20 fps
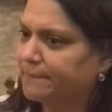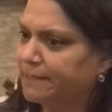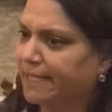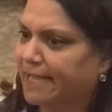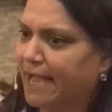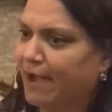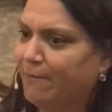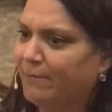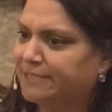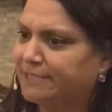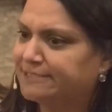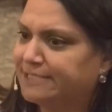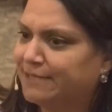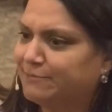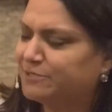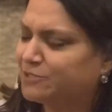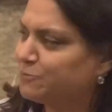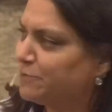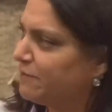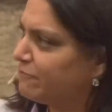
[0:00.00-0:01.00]
Like, how many
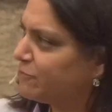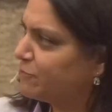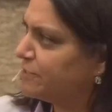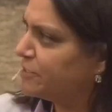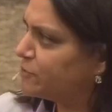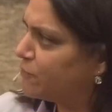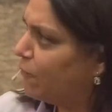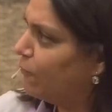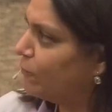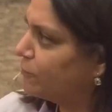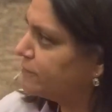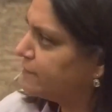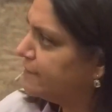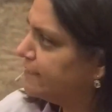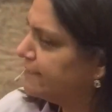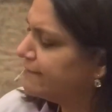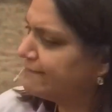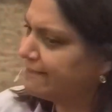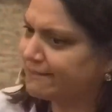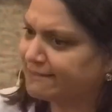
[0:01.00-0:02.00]
times do we have to be told
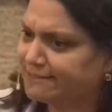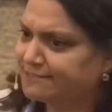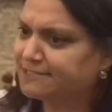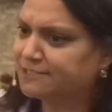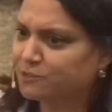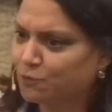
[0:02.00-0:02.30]
that this